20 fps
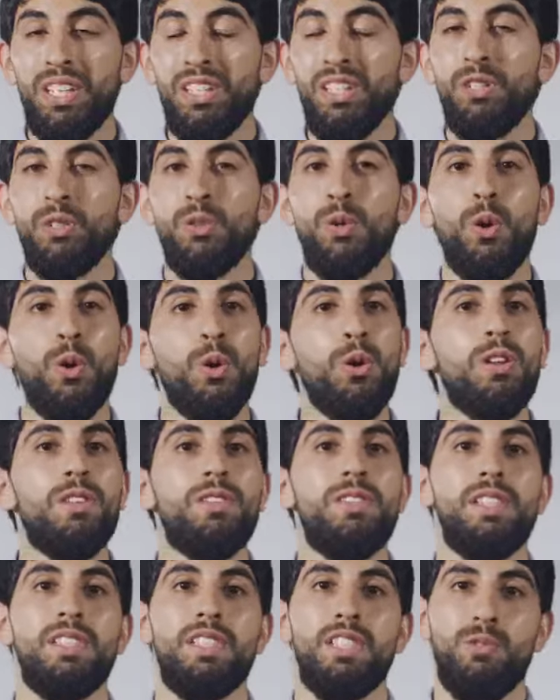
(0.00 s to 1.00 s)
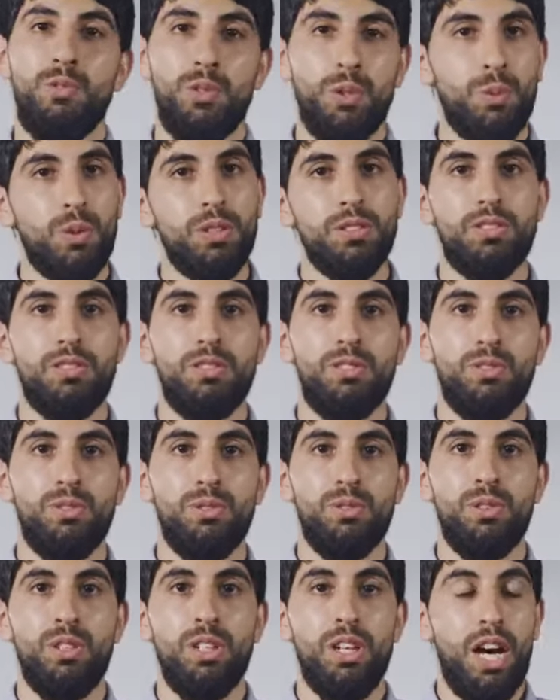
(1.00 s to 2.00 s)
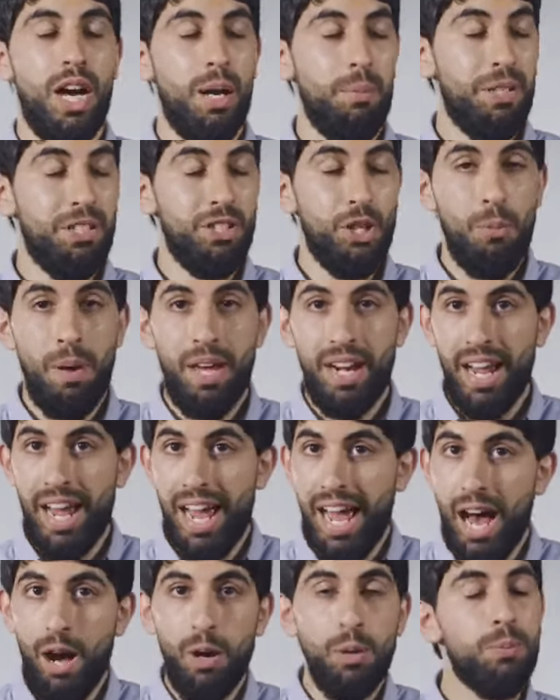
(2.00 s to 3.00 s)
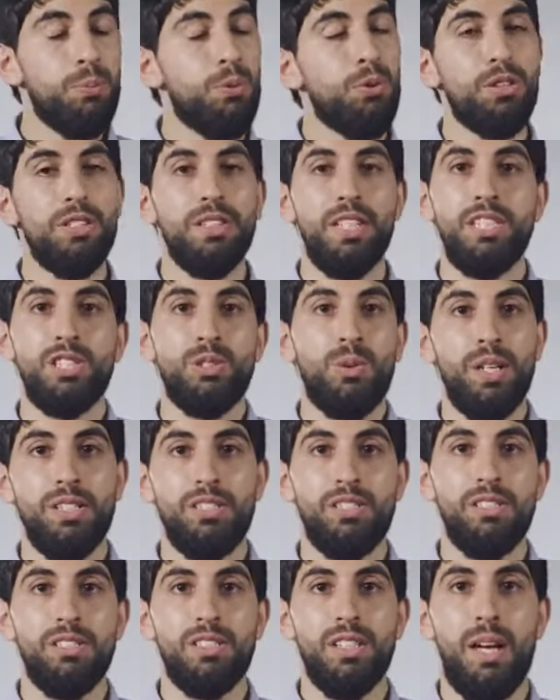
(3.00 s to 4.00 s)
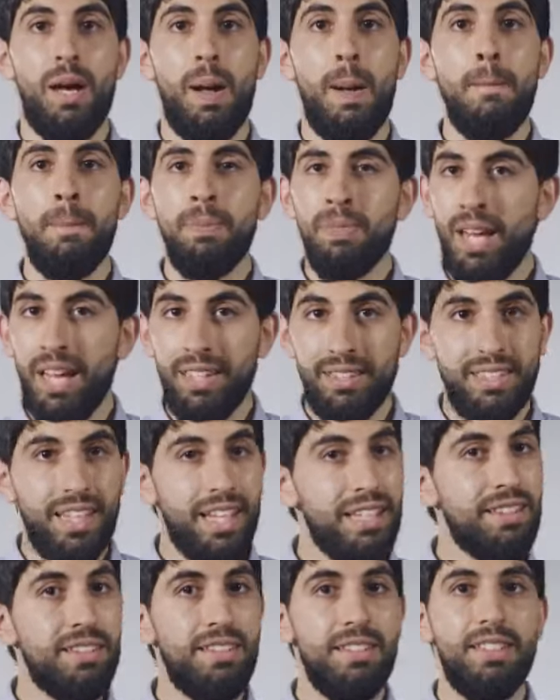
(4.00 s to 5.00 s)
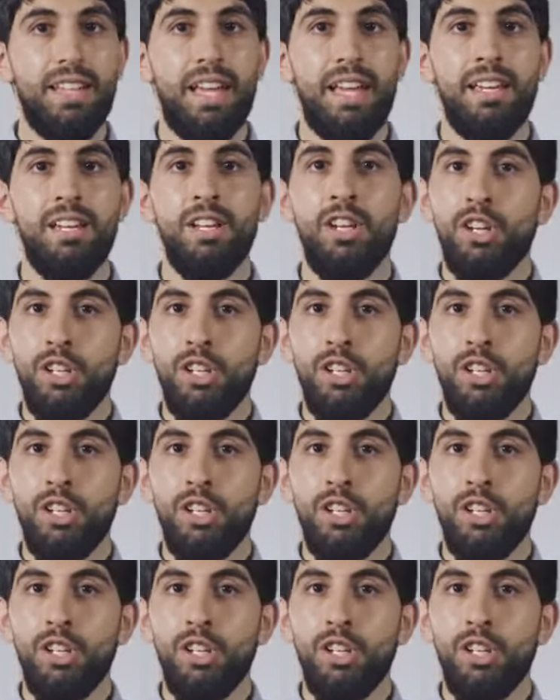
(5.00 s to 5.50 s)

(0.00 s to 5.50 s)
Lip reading: can ignore all of this if we wanted to. I mean, no matter how important these questions are, at the end of the day,